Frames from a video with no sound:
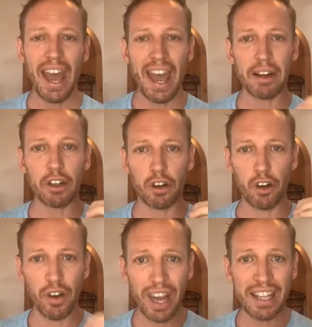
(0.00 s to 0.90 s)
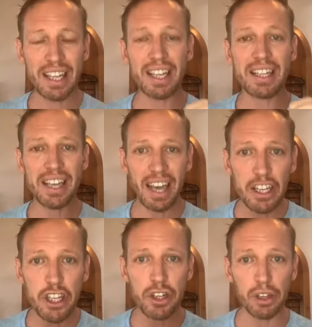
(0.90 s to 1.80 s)
and create an
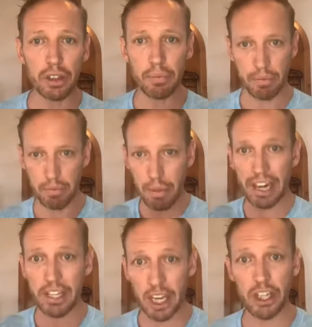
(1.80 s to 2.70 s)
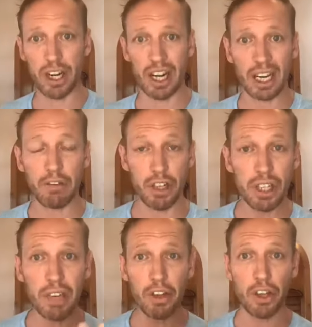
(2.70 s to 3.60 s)
intentional meditation like I've
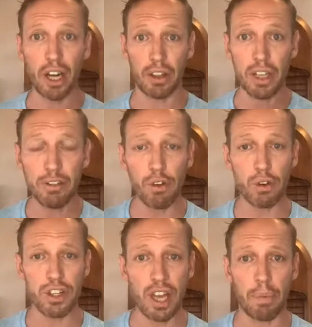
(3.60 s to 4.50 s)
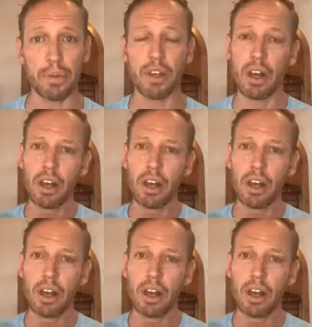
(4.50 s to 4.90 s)
just given you now, these four steps.